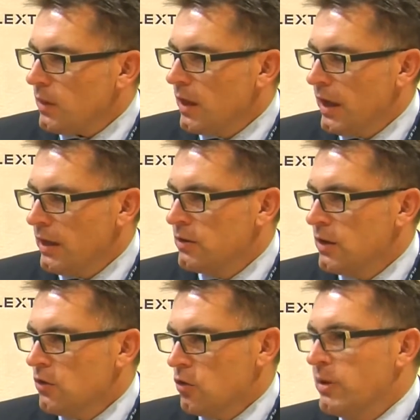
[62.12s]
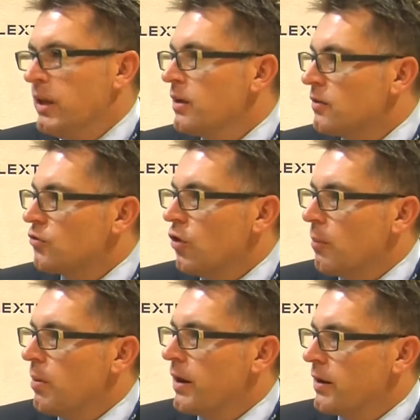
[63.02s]
and so we needed a
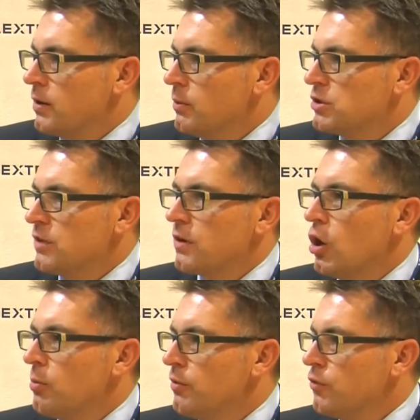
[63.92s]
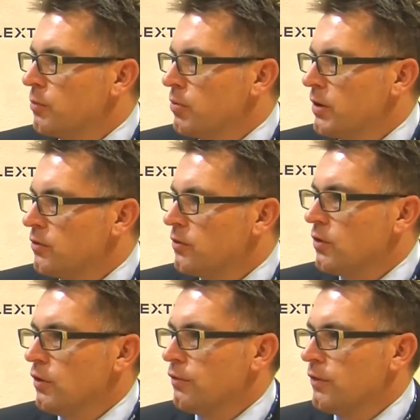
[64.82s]
strong partner which has a global footprint to
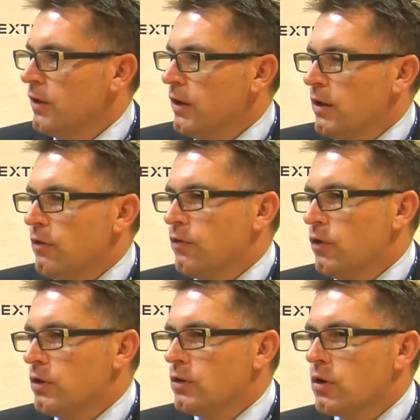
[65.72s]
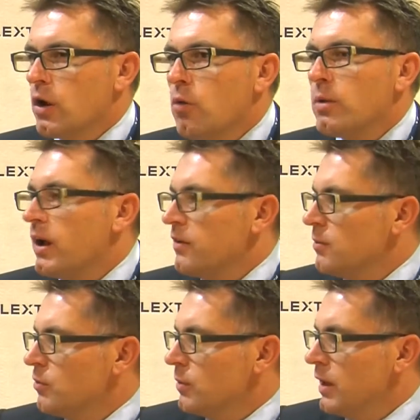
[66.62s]
serve for the global
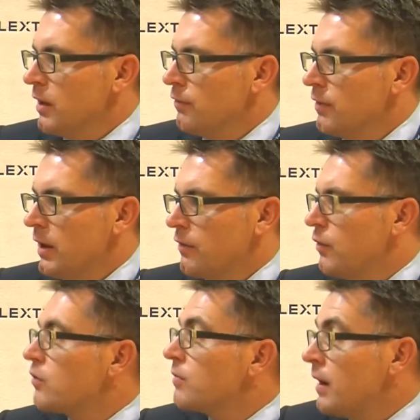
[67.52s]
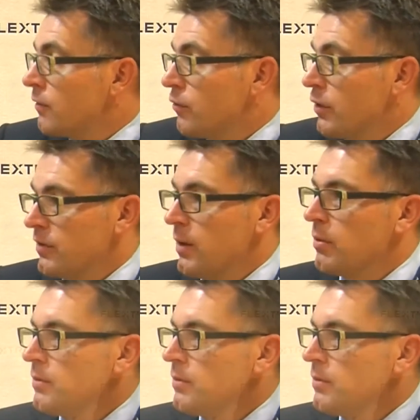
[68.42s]
customers we have, like Volkswagen, for example.